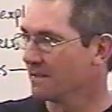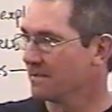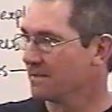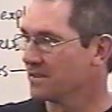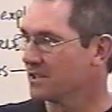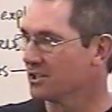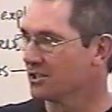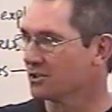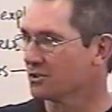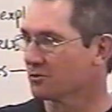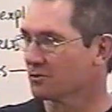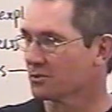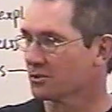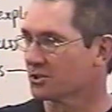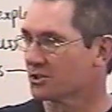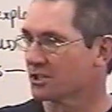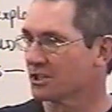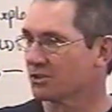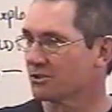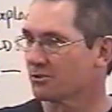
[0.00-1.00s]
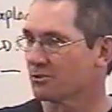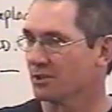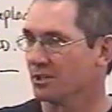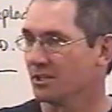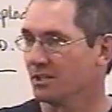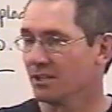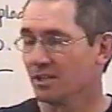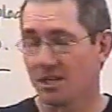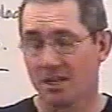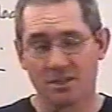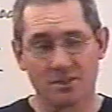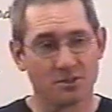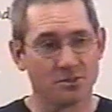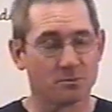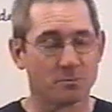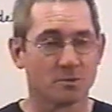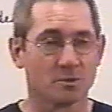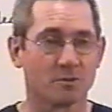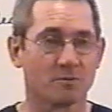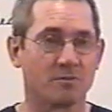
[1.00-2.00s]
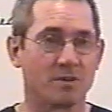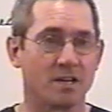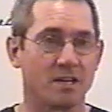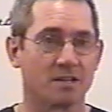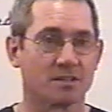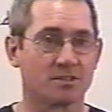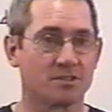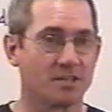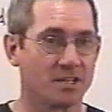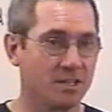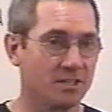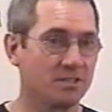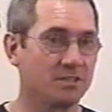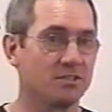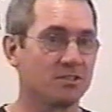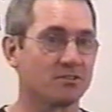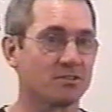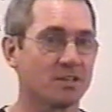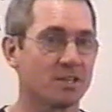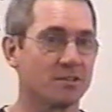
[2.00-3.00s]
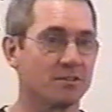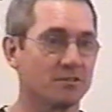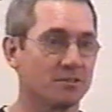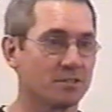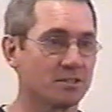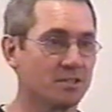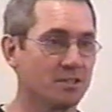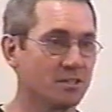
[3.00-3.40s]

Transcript: in the first century and in the book of Acts and in his letters.